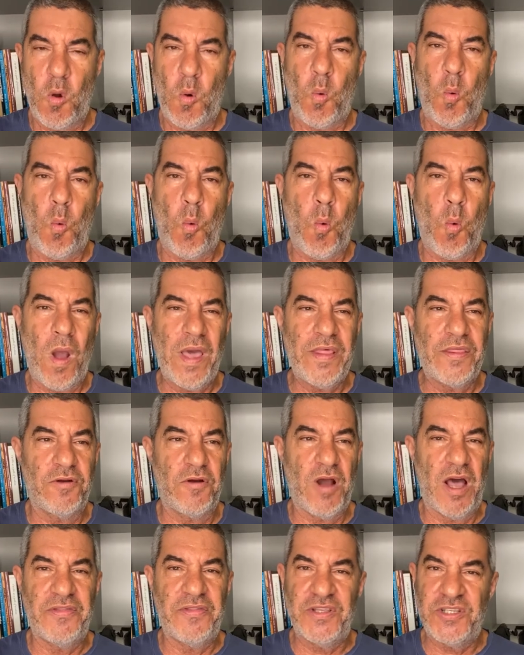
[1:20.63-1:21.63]

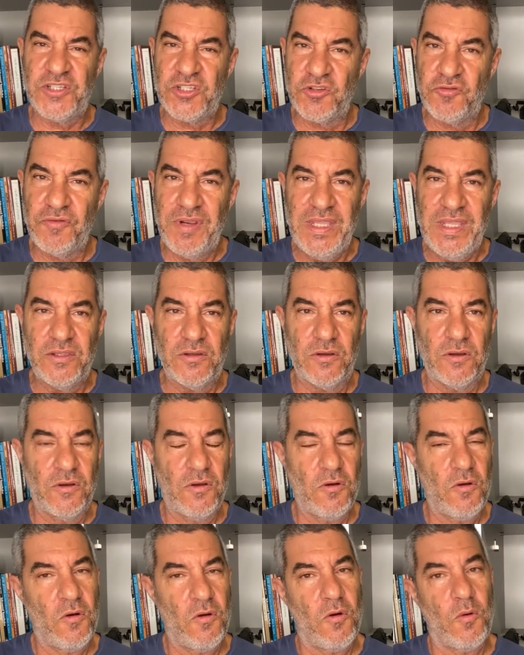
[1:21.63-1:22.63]
Whether on the street,
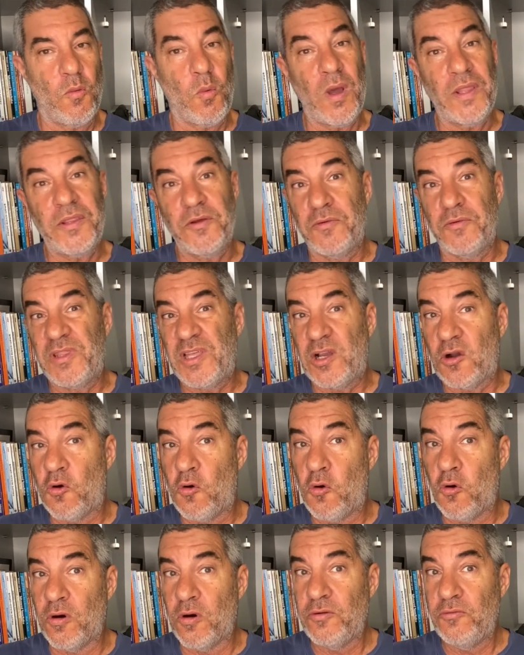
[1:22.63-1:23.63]
whether in the
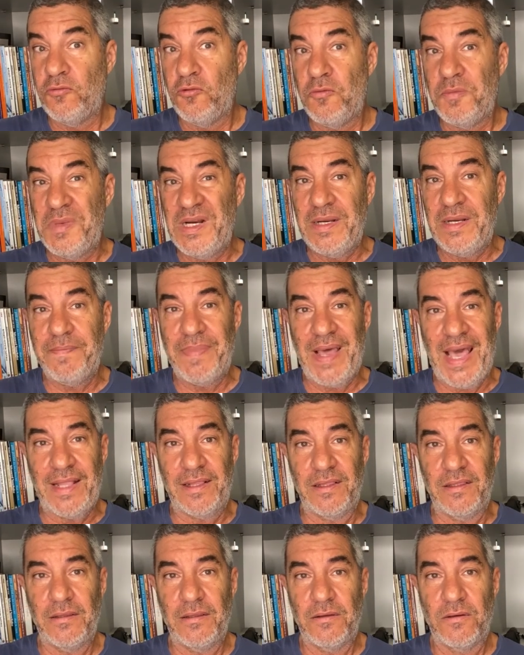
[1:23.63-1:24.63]
courtroom in a
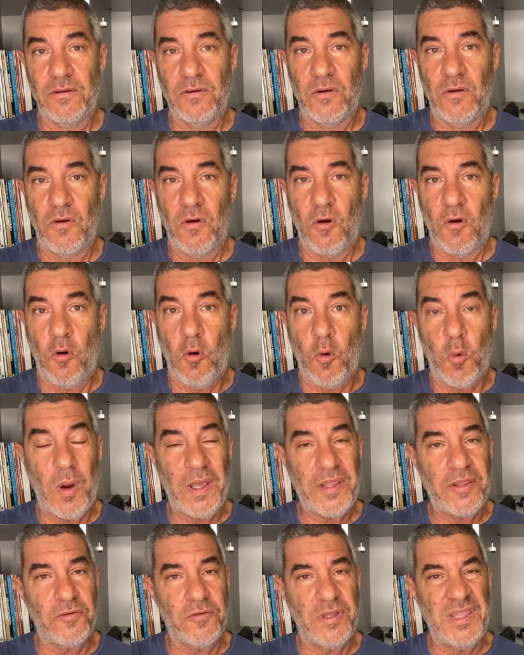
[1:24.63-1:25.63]
battle, or
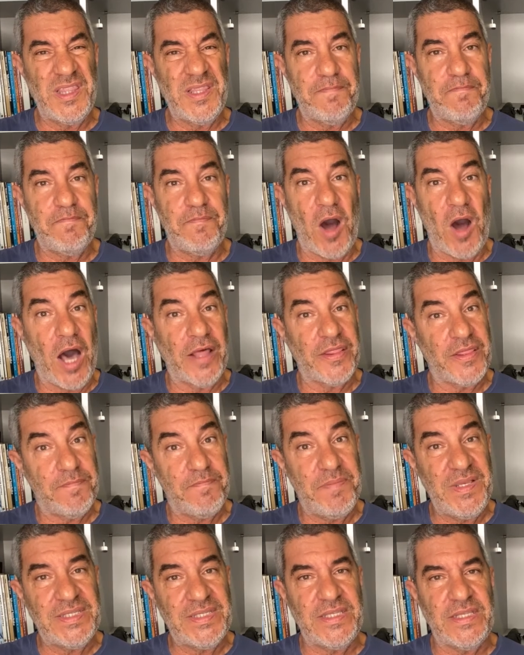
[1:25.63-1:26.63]
whether on the
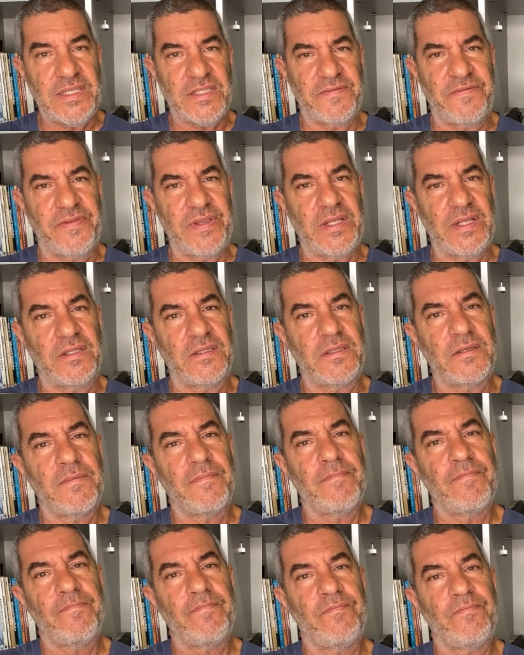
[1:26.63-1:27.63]
business field,
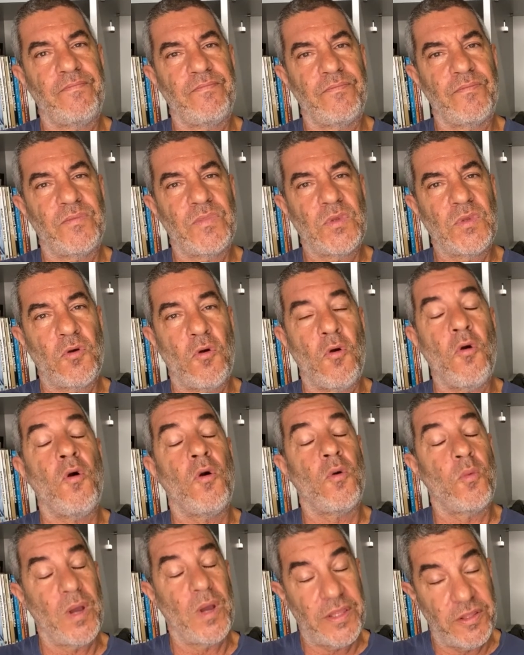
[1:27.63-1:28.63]

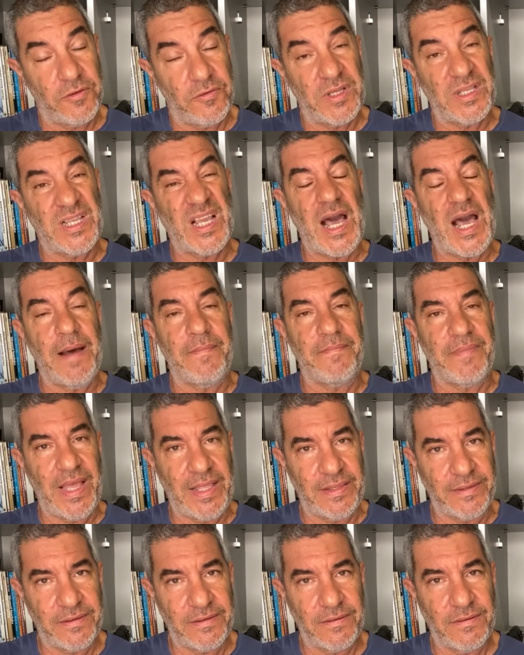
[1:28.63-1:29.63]
or whether in
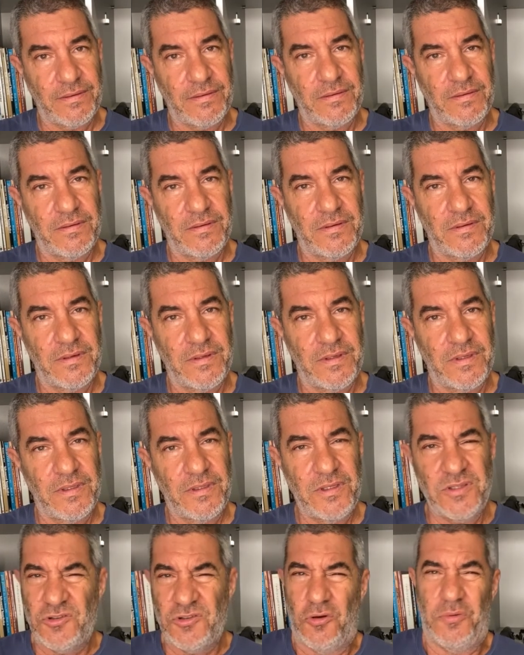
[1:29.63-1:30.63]
combat.
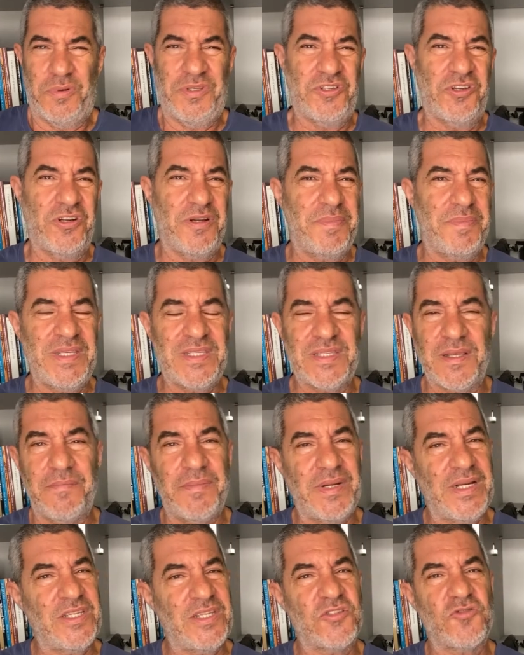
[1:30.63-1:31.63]
There's always going to be
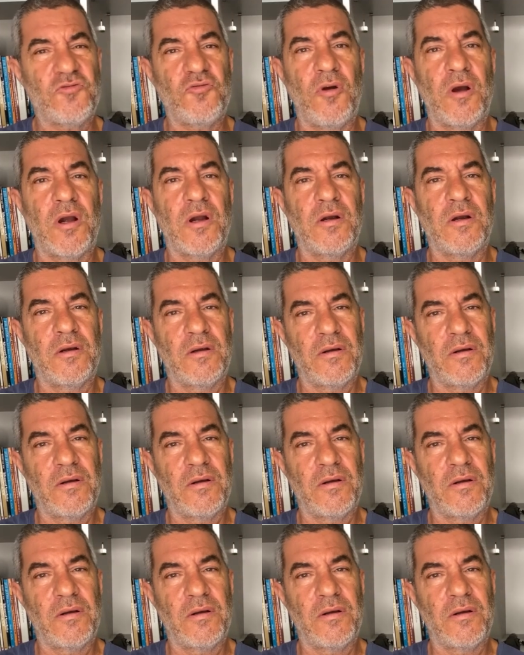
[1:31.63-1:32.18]
somebody stronger.